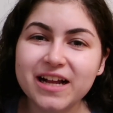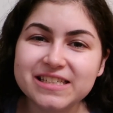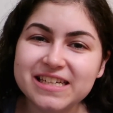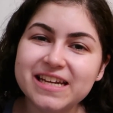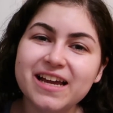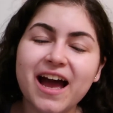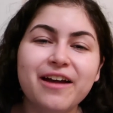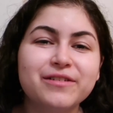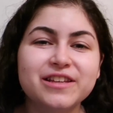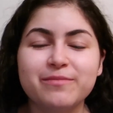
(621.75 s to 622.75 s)
watching.
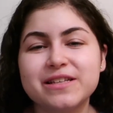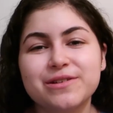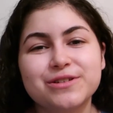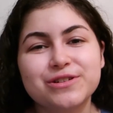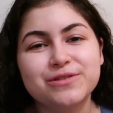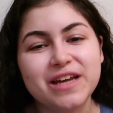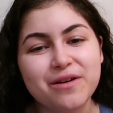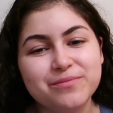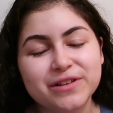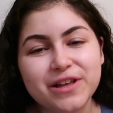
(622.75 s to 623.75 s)
I will leave my social
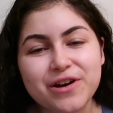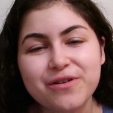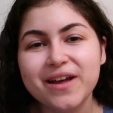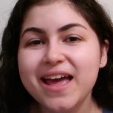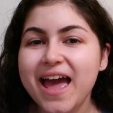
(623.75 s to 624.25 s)
down below